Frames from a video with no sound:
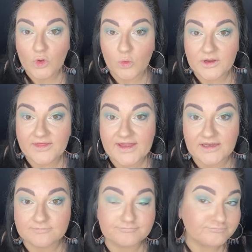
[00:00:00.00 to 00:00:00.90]
What do you think?
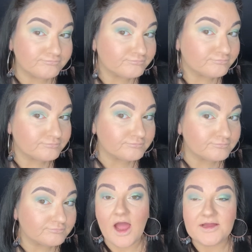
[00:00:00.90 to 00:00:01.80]

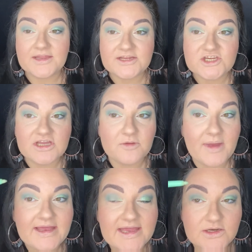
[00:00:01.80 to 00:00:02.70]
I'm going to actually go
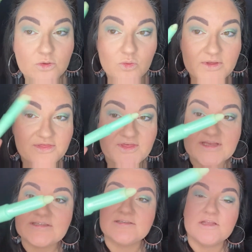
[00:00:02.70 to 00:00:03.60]
back in with
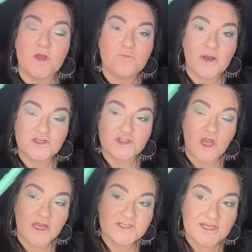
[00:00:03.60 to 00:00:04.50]
this No Budge
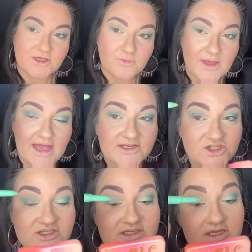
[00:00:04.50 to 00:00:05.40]
eyeshadow pen
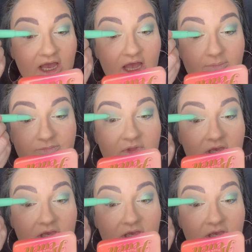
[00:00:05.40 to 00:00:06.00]
just to